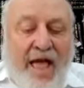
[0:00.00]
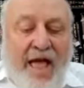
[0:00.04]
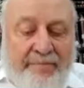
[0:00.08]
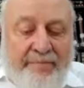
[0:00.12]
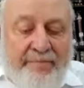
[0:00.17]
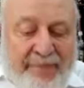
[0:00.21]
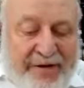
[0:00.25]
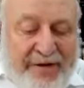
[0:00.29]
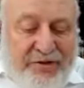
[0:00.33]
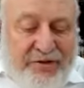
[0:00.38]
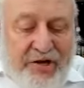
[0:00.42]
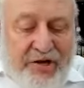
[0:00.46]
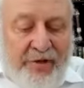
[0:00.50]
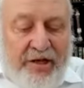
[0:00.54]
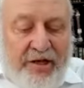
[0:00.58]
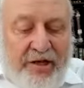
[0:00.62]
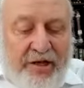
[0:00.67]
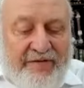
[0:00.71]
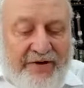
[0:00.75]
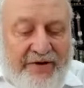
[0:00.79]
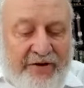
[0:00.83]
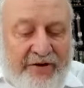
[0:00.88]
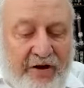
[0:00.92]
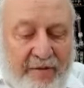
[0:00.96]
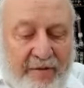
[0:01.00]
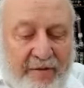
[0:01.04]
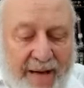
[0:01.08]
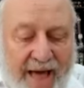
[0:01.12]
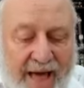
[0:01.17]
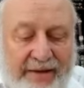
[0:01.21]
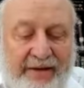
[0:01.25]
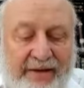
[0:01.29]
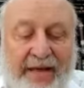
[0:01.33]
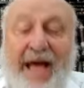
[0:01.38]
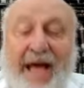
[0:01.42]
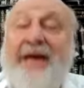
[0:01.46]
Please blame the vendor come
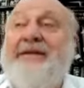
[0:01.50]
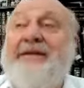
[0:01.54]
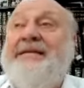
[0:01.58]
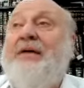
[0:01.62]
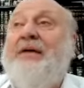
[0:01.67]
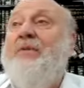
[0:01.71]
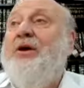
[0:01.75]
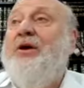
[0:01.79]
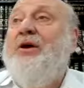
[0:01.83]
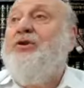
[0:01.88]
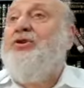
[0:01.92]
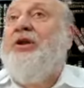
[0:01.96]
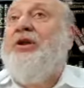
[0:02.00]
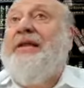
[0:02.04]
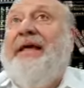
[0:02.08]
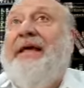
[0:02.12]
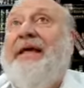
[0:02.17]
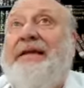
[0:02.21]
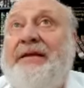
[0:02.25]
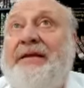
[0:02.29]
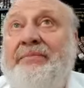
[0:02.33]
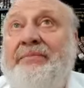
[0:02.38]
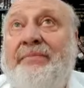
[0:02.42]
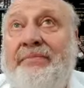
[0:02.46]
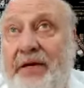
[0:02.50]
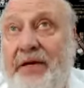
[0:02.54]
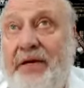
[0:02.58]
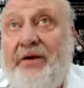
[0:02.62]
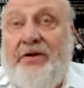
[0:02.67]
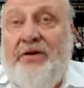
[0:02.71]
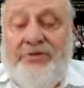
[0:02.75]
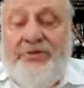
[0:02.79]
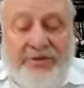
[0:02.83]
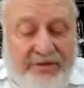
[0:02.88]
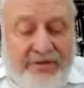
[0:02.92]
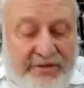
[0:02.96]
handle it. understand why you shouldn't lend him
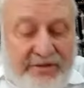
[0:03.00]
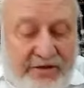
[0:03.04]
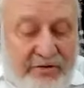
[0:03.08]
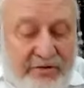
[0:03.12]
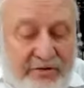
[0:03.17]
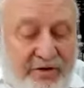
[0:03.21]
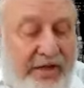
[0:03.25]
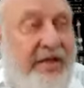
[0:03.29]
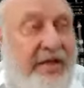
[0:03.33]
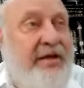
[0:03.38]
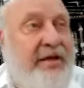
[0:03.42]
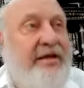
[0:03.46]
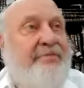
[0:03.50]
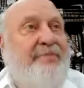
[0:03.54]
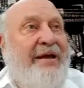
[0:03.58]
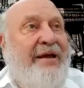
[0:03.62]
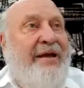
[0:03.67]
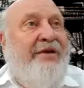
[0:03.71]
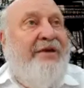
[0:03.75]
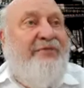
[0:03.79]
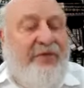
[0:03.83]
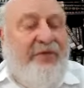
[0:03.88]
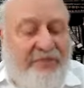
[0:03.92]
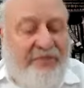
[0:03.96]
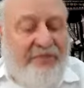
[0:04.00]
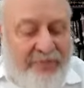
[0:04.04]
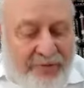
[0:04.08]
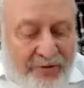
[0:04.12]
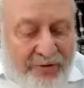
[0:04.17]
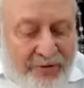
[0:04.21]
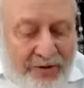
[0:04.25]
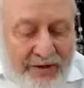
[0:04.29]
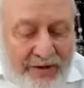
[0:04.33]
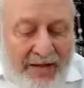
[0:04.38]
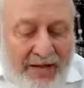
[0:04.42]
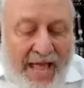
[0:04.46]
because he's you, he's benefiting from you.